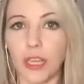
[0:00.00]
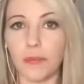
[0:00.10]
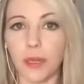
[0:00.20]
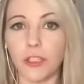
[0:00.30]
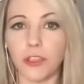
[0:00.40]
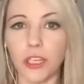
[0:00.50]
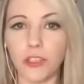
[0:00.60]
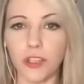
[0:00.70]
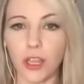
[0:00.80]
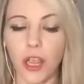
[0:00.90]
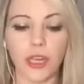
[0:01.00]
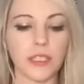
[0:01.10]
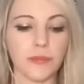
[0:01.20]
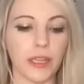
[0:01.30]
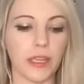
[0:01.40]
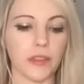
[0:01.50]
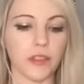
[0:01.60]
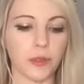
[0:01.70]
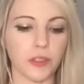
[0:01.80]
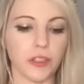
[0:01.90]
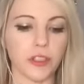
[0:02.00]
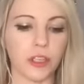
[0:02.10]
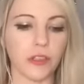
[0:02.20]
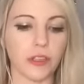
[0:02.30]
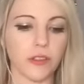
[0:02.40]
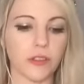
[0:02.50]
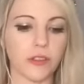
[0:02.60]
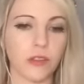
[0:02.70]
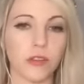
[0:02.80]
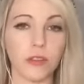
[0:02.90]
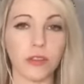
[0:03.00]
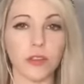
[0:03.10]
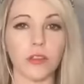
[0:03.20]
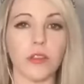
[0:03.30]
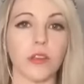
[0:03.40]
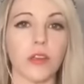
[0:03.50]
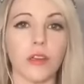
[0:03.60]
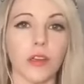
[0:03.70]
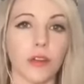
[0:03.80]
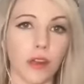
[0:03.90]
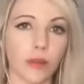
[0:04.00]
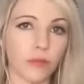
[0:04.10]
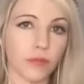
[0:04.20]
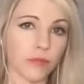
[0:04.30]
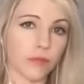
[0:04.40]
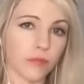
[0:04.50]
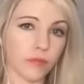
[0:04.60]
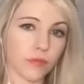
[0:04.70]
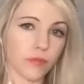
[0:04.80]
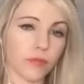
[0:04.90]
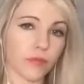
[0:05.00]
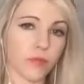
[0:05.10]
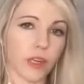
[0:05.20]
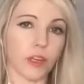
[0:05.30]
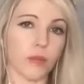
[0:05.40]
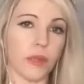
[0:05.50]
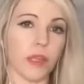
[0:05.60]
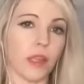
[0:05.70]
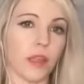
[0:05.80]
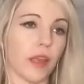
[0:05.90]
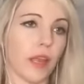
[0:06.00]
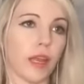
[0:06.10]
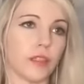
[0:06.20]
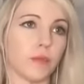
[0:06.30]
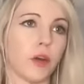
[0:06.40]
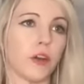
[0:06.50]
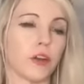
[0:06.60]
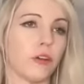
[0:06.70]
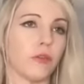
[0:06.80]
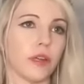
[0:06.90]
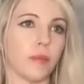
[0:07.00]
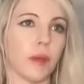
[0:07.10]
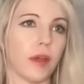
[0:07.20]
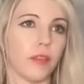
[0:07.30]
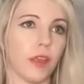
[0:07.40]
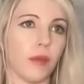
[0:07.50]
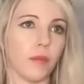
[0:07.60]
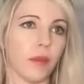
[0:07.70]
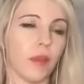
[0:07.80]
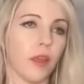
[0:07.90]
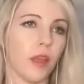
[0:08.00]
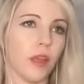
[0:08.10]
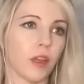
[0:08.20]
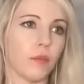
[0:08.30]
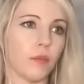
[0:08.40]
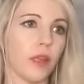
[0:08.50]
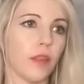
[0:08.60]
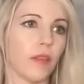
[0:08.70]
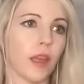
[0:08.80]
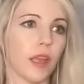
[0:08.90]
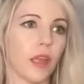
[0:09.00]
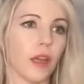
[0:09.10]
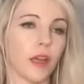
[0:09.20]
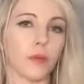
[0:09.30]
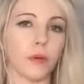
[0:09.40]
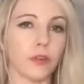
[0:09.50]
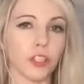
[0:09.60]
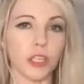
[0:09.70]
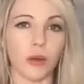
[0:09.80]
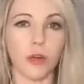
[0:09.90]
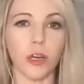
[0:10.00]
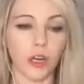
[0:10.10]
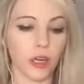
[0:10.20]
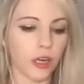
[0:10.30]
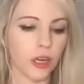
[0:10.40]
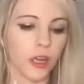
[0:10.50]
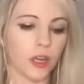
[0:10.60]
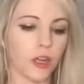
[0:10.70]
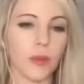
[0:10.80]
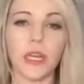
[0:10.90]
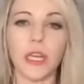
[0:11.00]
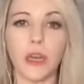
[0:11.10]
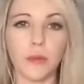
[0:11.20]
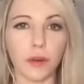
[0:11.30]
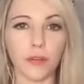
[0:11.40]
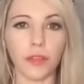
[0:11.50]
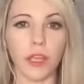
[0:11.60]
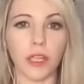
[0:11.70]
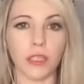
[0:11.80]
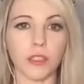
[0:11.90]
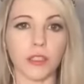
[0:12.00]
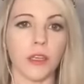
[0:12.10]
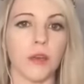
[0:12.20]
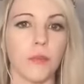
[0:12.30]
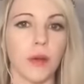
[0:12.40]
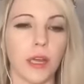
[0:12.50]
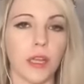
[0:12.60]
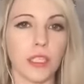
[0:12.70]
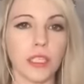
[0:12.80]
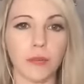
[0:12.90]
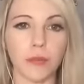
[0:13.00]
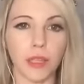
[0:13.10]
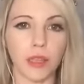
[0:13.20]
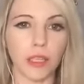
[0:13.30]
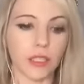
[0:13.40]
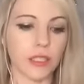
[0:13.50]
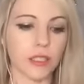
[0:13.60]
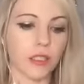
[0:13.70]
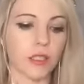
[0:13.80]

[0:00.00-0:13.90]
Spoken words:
light matrix, and it's making this person jealous. Okay. And it could be that they had some article written about them. It could be that they got a promotion at work. It could be any number of things, but it's something that's